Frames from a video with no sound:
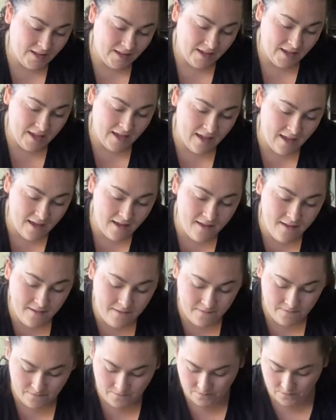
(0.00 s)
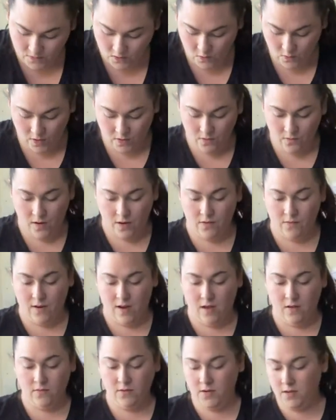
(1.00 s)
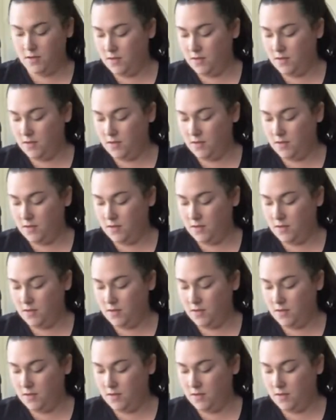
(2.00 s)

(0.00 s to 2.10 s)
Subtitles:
Yeah? You want to run around?